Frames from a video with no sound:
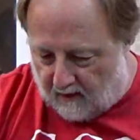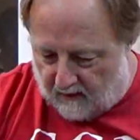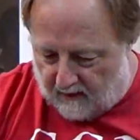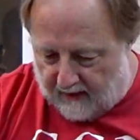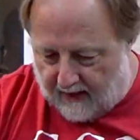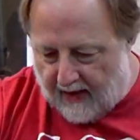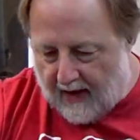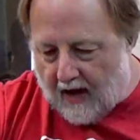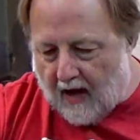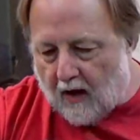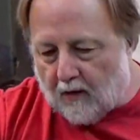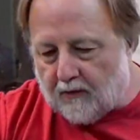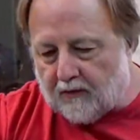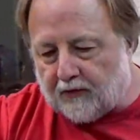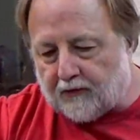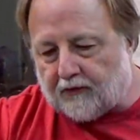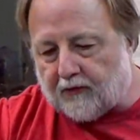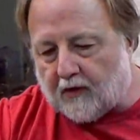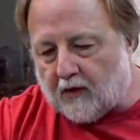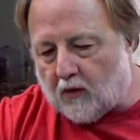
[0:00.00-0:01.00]
The air is
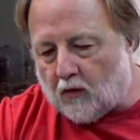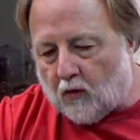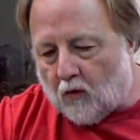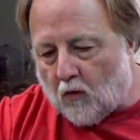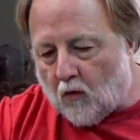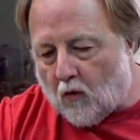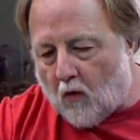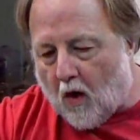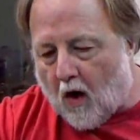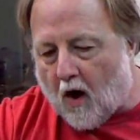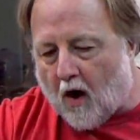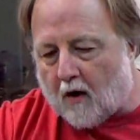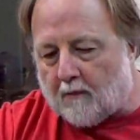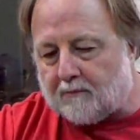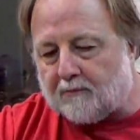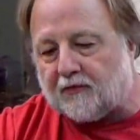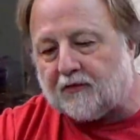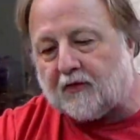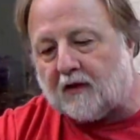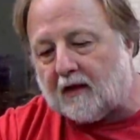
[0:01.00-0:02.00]
still
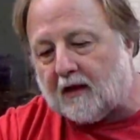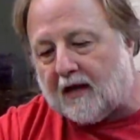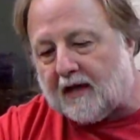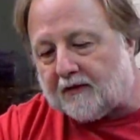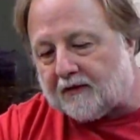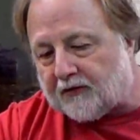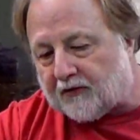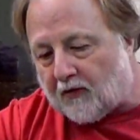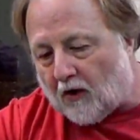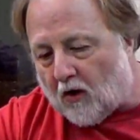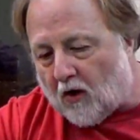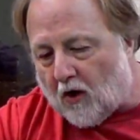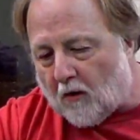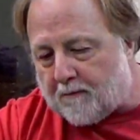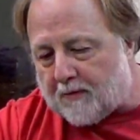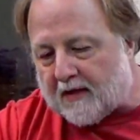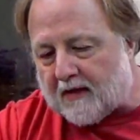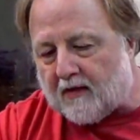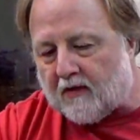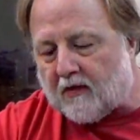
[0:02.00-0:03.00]
warm, so let's
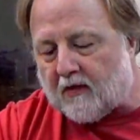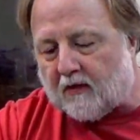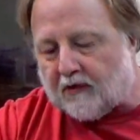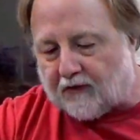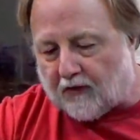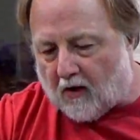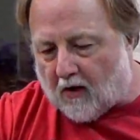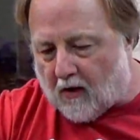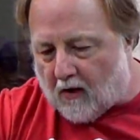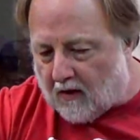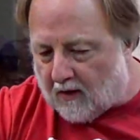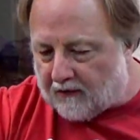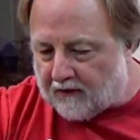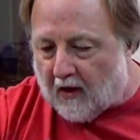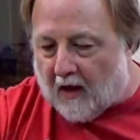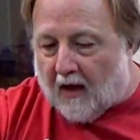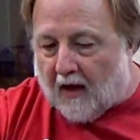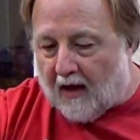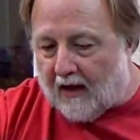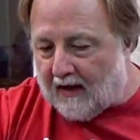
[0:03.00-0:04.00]
open the doors
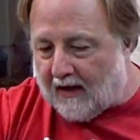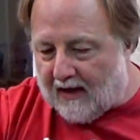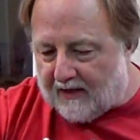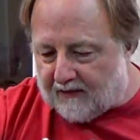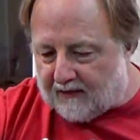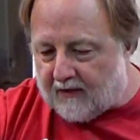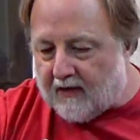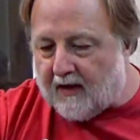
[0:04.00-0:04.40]
and let